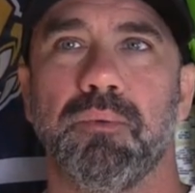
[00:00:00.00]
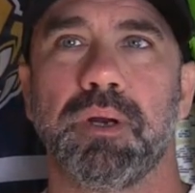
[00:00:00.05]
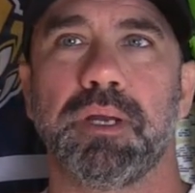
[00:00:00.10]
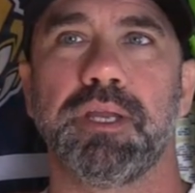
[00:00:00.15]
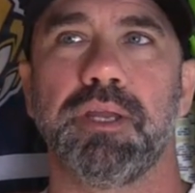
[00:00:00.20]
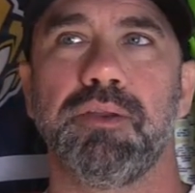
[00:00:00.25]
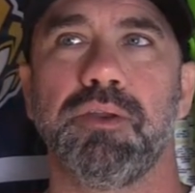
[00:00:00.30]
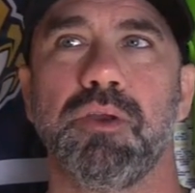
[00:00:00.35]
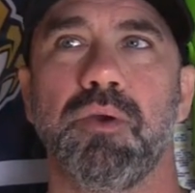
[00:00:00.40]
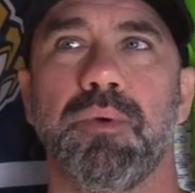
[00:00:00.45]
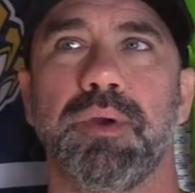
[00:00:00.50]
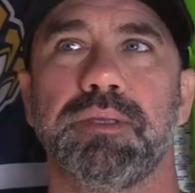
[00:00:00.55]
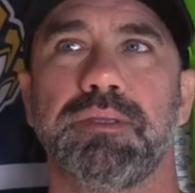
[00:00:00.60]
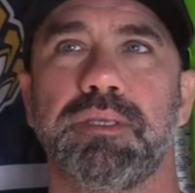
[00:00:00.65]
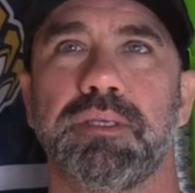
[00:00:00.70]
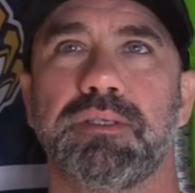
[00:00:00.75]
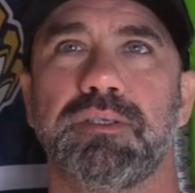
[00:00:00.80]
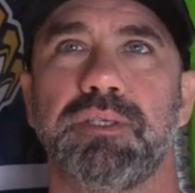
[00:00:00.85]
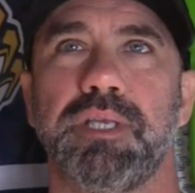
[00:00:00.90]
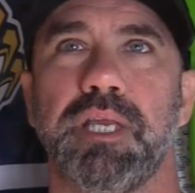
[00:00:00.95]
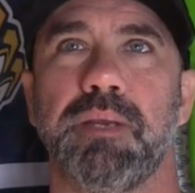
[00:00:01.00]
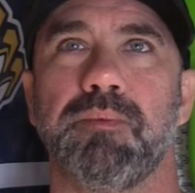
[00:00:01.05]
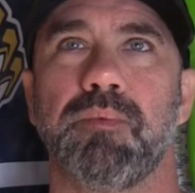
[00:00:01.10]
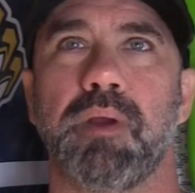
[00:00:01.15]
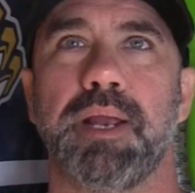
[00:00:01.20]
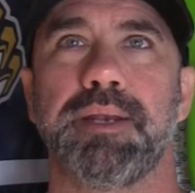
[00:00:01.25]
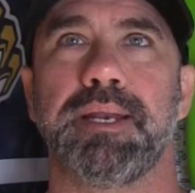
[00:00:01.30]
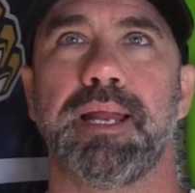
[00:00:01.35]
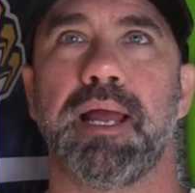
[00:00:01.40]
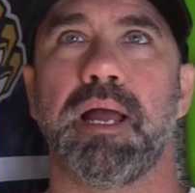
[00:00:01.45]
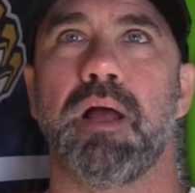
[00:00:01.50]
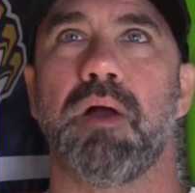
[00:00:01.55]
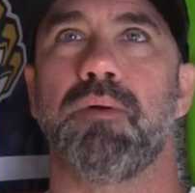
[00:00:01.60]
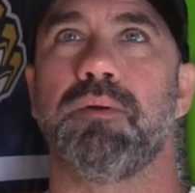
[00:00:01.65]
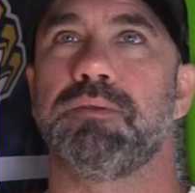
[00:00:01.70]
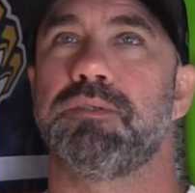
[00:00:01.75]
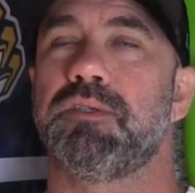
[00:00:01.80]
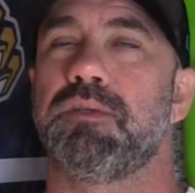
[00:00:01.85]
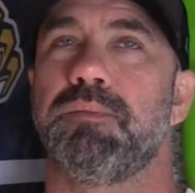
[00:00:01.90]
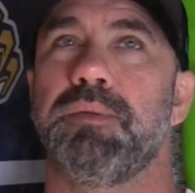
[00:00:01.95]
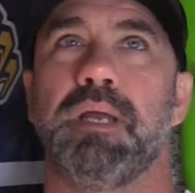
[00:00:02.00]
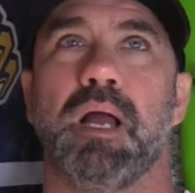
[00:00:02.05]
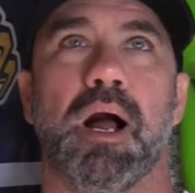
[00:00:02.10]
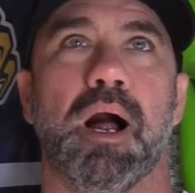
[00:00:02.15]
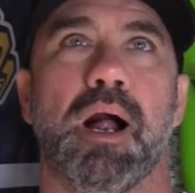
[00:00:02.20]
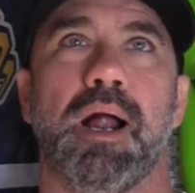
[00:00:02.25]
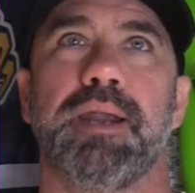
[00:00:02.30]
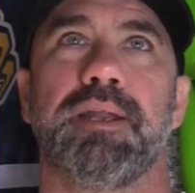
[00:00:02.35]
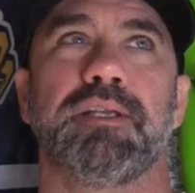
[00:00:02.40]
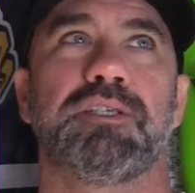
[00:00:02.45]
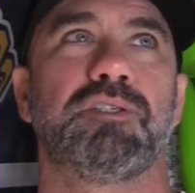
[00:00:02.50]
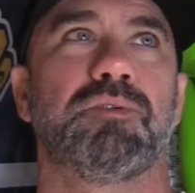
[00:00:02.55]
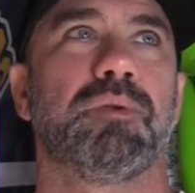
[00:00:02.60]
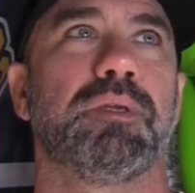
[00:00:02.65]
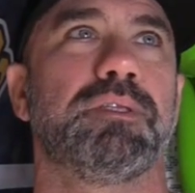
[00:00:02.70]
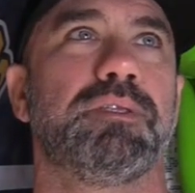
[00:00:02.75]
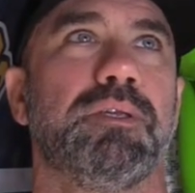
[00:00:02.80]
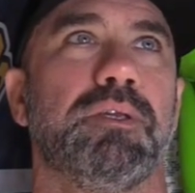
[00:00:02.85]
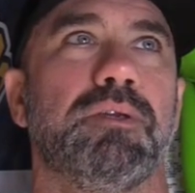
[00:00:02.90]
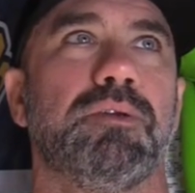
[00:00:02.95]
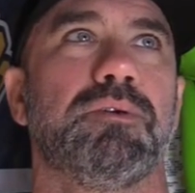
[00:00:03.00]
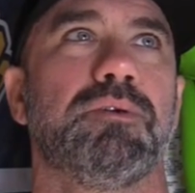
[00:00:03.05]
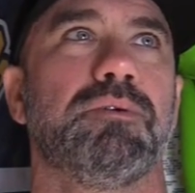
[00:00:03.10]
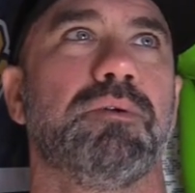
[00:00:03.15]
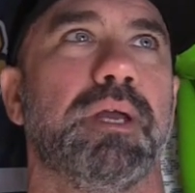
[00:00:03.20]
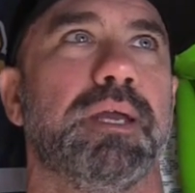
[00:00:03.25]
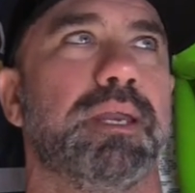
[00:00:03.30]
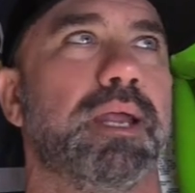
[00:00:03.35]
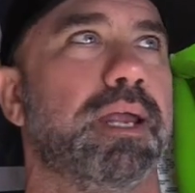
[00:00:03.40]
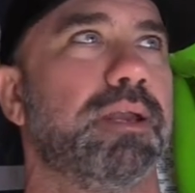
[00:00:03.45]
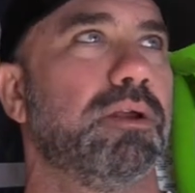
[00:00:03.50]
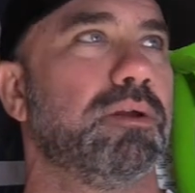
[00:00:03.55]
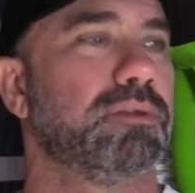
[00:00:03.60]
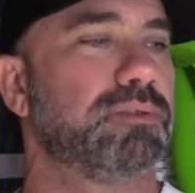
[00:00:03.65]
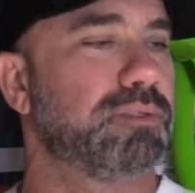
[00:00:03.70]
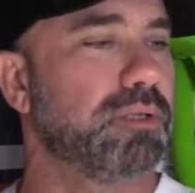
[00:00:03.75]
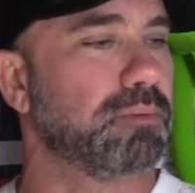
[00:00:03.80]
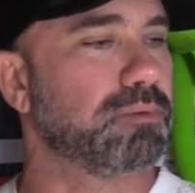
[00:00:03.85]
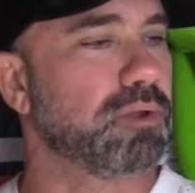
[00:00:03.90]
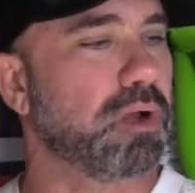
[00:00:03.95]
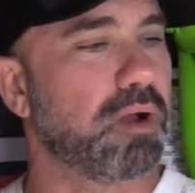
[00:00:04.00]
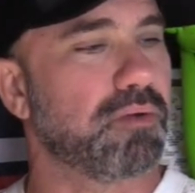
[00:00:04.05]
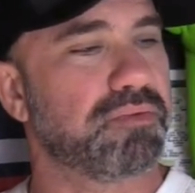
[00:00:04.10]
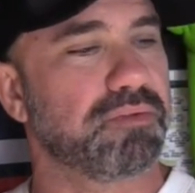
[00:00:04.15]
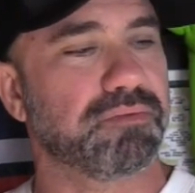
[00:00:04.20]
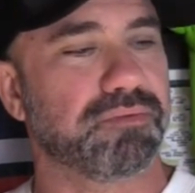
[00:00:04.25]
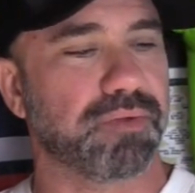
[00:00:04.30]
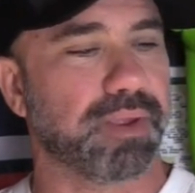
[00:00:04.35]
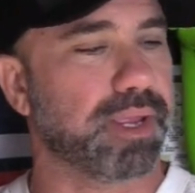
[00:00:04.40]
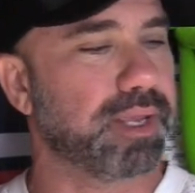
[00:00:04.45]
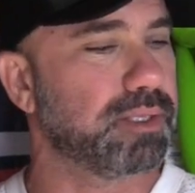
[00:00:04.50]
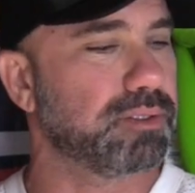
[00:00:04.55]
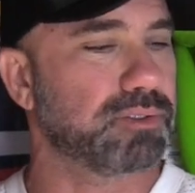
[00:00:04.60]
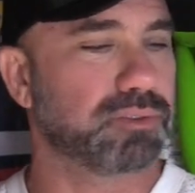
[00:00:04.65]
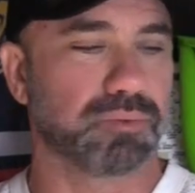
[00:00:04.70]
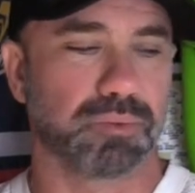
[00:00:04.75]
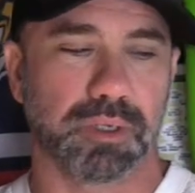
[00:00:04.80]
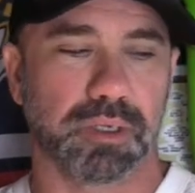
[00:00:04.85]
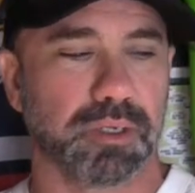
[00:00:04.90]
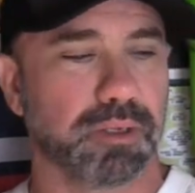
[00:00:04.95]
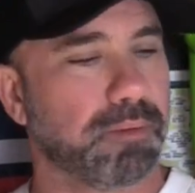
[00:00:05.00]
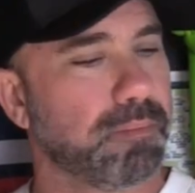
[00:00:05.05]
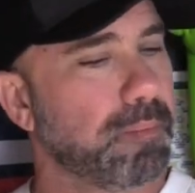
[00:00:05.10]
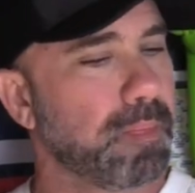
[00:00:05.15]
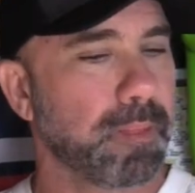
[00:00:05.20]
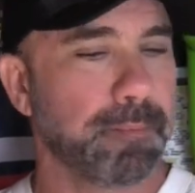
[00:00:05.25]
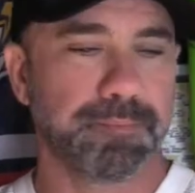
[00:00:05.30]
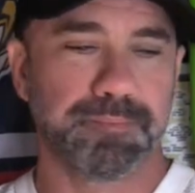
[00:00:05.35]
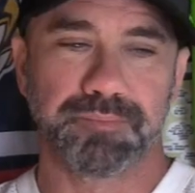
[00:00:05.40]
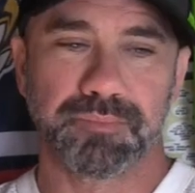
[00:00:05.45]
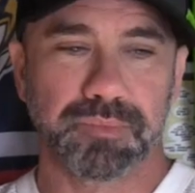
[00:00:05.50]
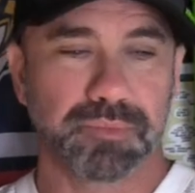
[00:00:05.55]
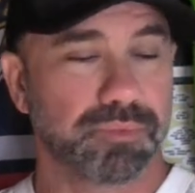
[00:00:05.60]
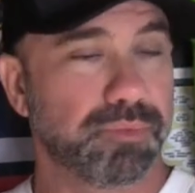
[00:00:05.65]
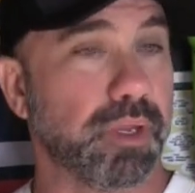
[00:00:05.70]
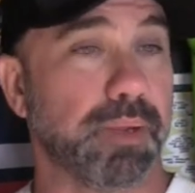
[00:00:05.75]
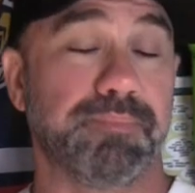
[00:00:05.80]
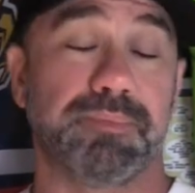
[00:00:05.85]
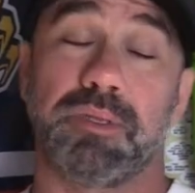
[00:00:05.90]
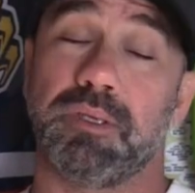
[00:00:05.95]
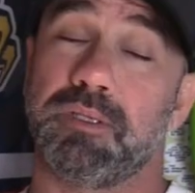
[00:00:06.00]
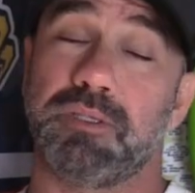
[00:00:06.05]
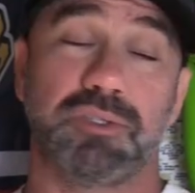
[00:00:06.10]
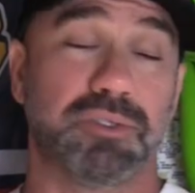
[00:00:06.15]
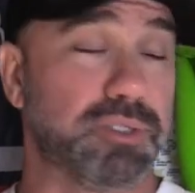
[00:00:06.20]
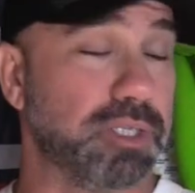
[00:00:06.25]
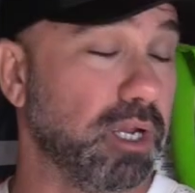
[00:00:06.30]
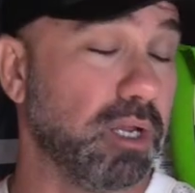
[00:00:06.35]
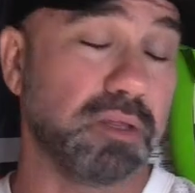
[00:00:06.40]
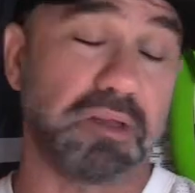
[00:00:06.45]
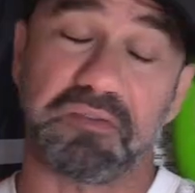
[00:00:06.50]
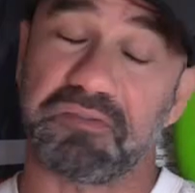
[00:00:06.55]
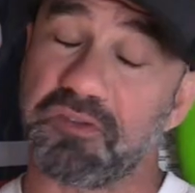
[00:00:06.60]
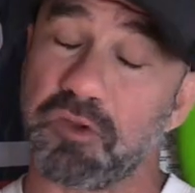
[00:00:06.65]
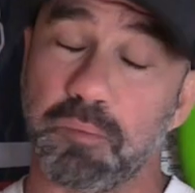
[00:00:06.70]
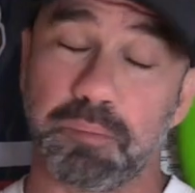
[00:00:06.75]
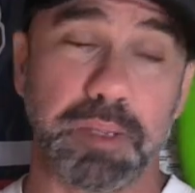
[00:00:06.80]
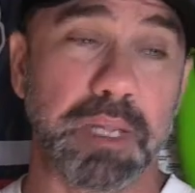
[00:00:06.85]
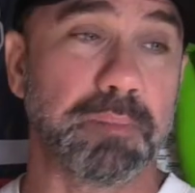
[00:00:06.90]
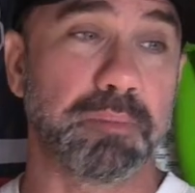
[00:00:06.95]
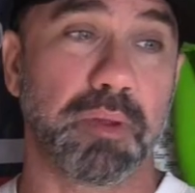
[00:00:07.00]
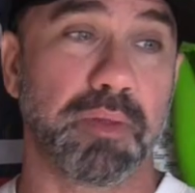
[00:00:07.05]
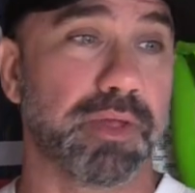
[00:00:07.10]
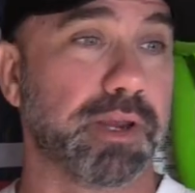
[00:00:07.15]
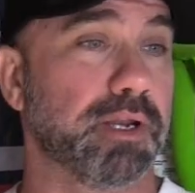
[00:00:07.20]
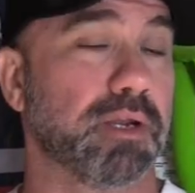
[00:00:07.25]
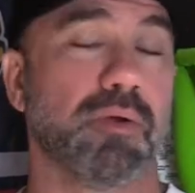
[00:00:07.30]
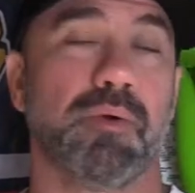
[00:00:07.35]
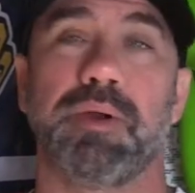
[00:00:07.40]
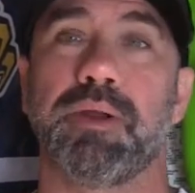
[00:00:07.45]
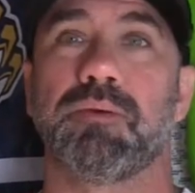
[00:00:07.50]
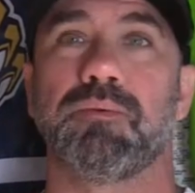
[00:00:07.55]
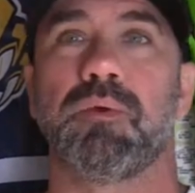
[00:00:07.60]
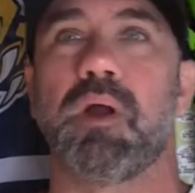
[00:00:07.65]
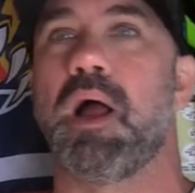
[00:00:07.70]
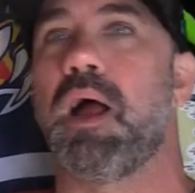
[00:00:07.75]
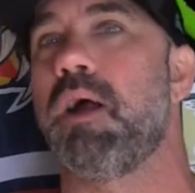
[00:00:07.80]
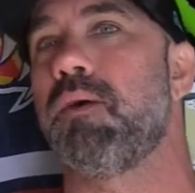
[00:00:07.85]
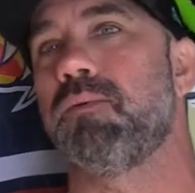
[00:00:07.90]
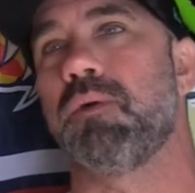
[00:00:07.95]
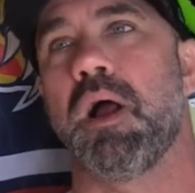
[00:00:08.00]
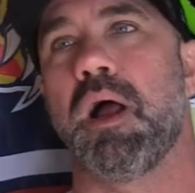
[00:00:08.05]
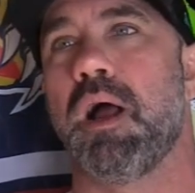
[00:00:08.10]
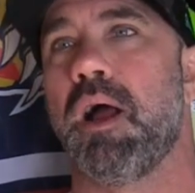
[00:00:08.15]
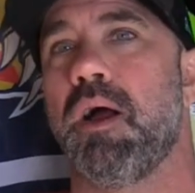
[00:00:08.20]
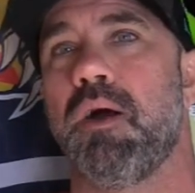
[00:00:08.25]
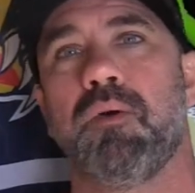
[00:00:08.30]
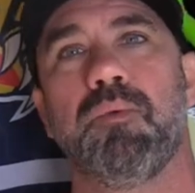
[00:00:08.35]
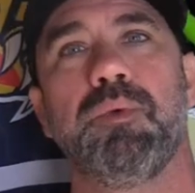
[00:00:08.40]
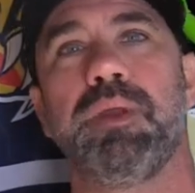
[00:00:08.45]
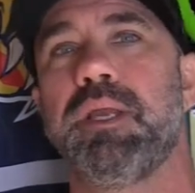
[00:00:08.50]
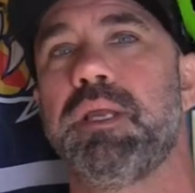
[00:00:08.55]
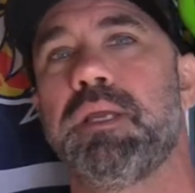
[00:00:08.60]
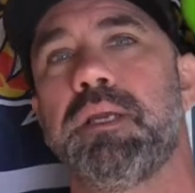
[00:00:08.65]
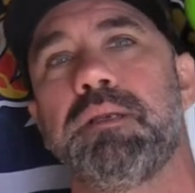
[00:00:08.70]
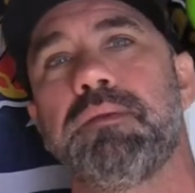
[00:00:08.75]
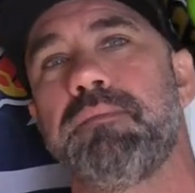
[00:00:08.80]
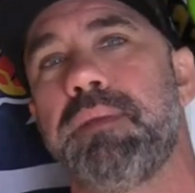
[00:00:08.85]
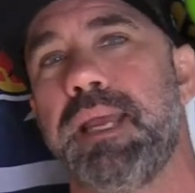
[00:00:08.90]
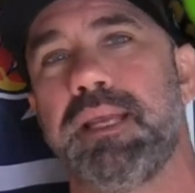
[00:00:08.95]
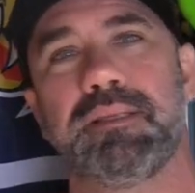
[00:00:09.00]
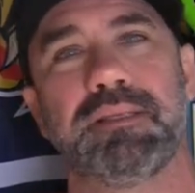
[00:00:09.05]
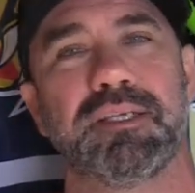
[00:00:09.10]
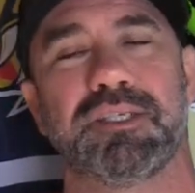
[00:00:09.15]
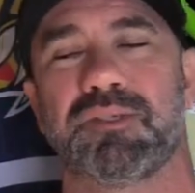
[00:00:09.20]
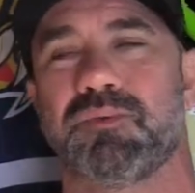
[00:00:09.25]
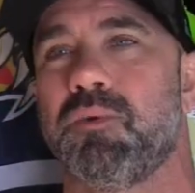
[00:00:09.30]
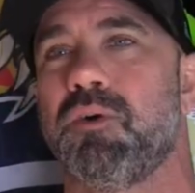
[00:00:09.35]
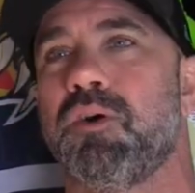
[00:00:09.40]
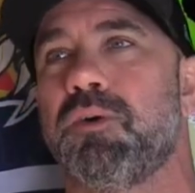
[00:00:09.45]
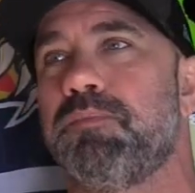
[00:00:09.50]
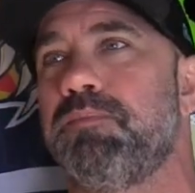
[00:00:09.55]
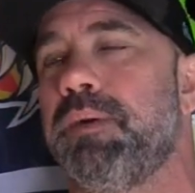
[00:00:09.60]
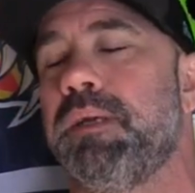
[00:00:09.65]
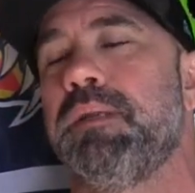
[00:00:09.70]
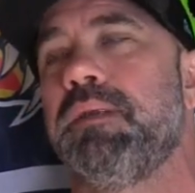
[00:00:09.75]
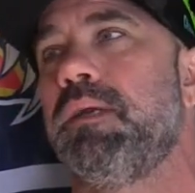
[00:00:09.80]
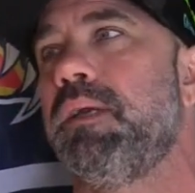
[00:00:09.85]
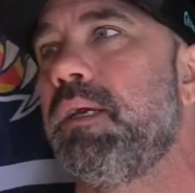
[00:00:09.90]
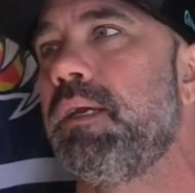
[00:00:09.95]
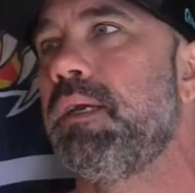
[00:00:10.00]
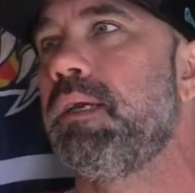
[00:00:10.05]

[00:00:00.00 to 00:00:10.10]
What can you do with this team right now? To be honest with you, and I know some Dolphin fans will, there's still a few people that are going, rah, rah, we can make this work. But